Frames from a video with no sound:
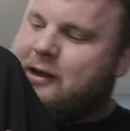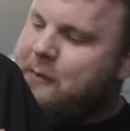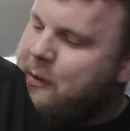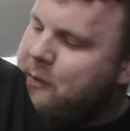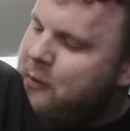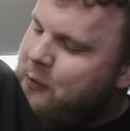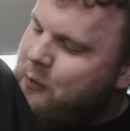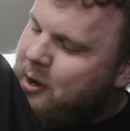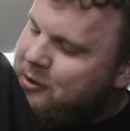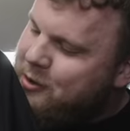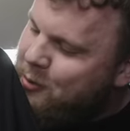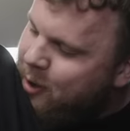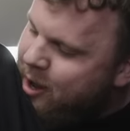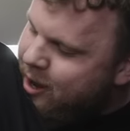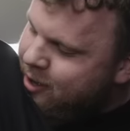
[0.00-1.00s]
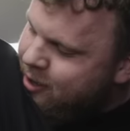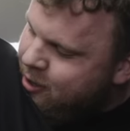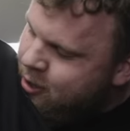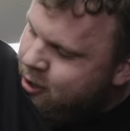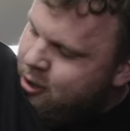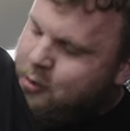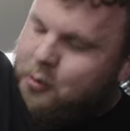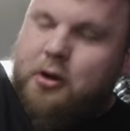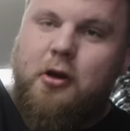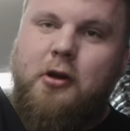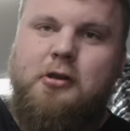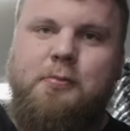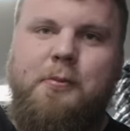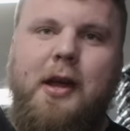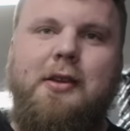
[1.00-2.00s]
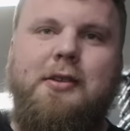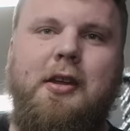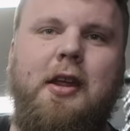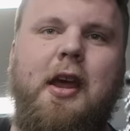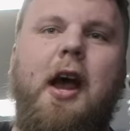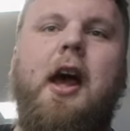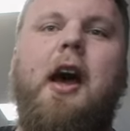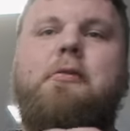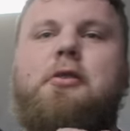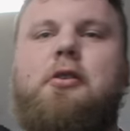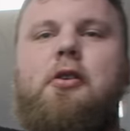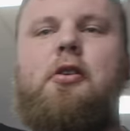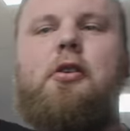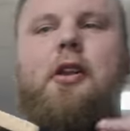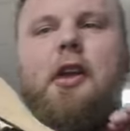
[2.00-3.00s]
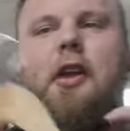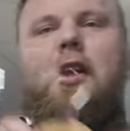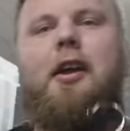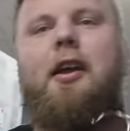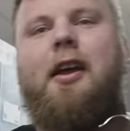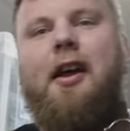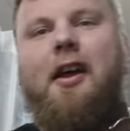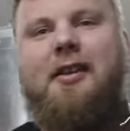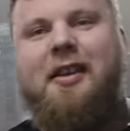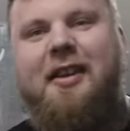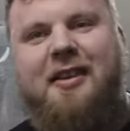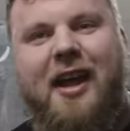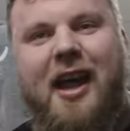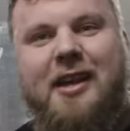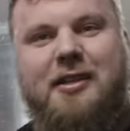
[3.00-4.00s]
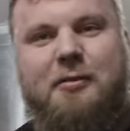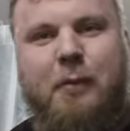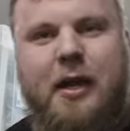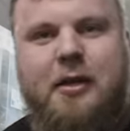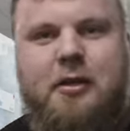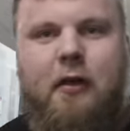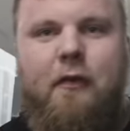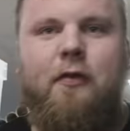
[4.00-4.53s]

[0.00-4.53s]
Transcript: Some people wonder why we're called spicy. I absolutely detest spicy